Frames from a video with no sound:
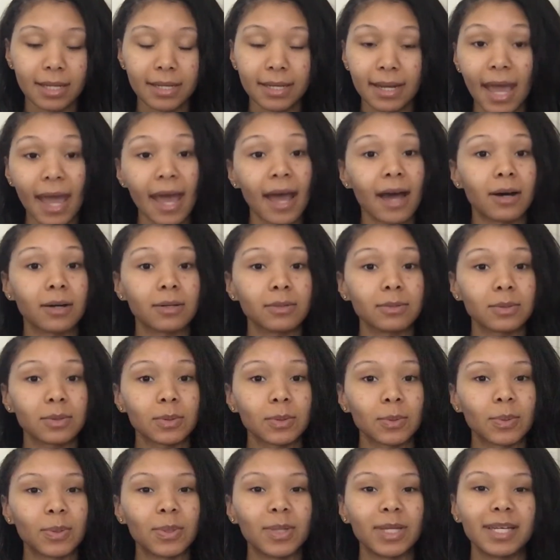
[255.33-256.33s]
now
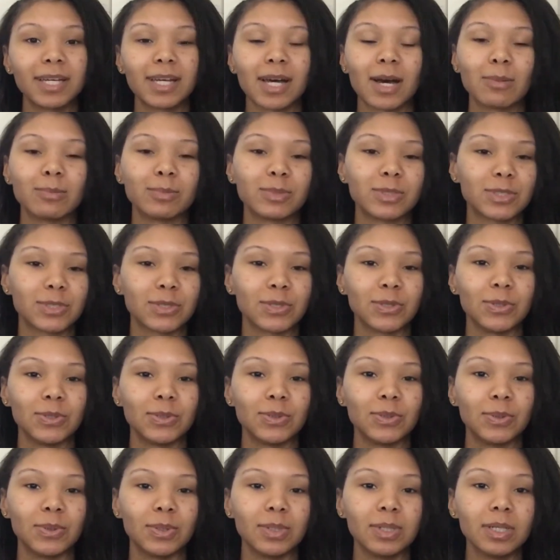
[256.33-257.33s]
we come
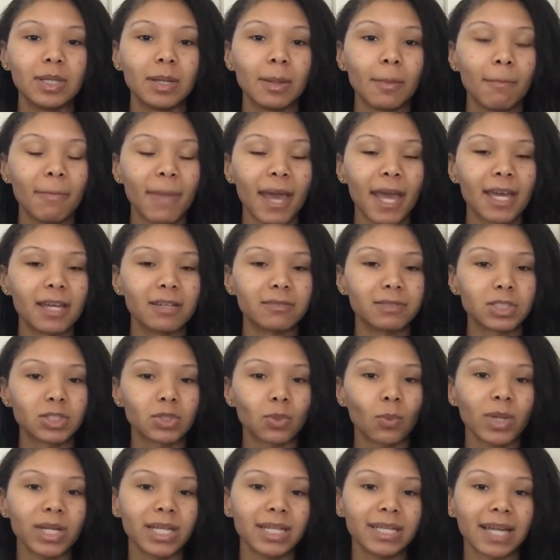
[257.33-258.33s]
to May of
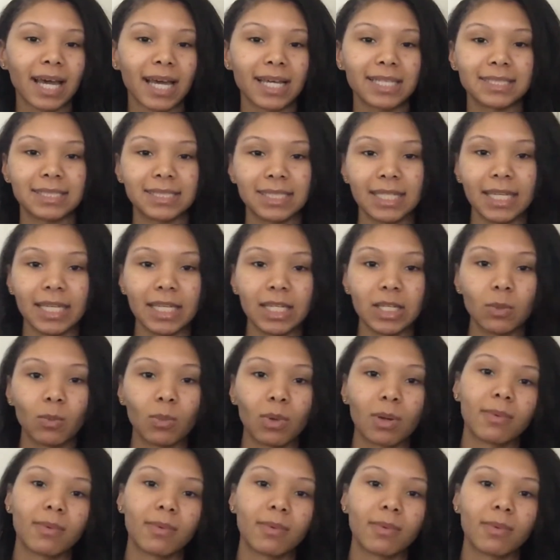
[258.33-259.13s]
2019,